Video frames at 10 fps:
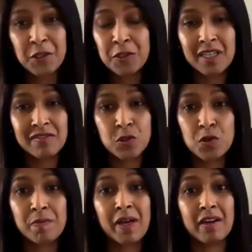you and I have
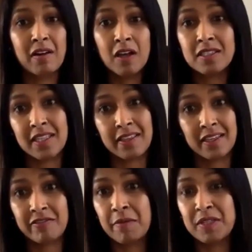talked about lots, I
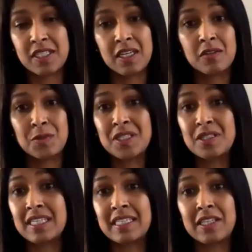think, from the start
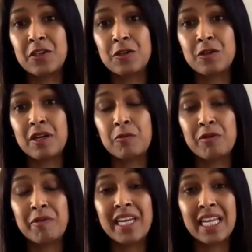was, eh, you know,
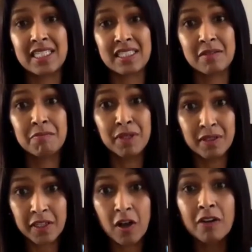we realized that
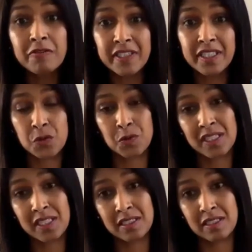building confidence with
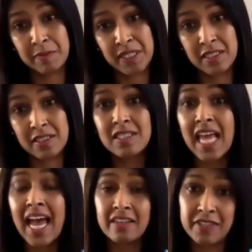exhibitors
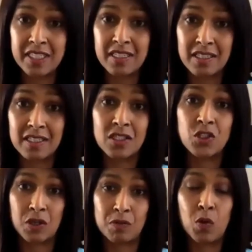and visitors is
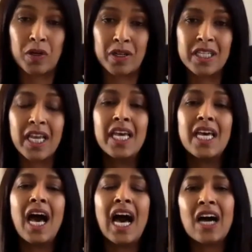so important.
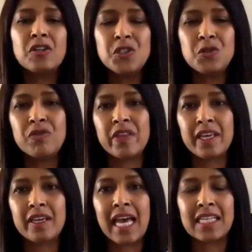How do you
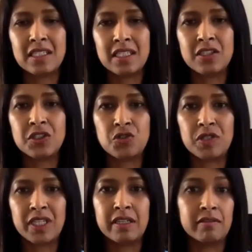think, as an
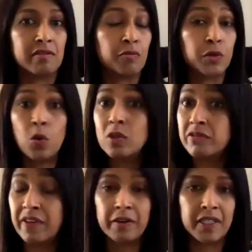industry and with all the
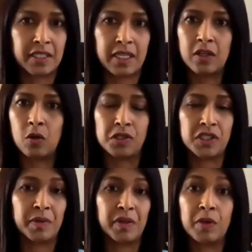various
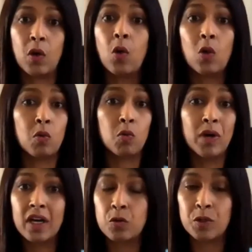stakeholders, I mean, we all
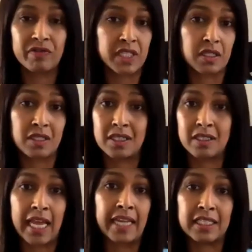work with visitors
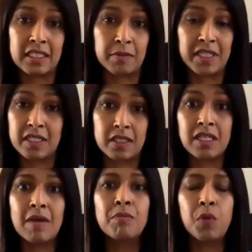and, and exhibitors at
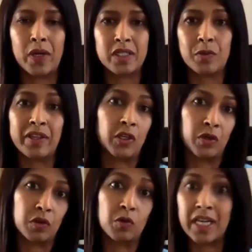some point, whether
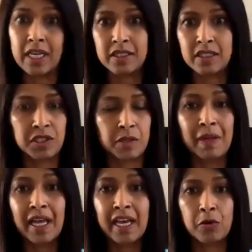you're an organizer, a
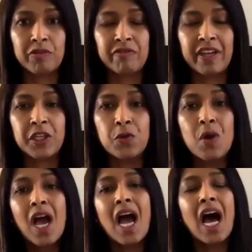supplier, or a venue,
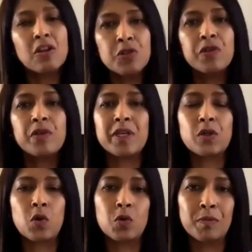how do you think we can
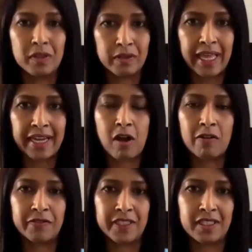all build that
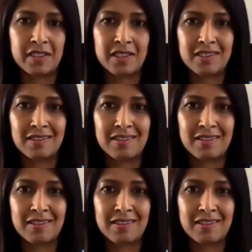confidence?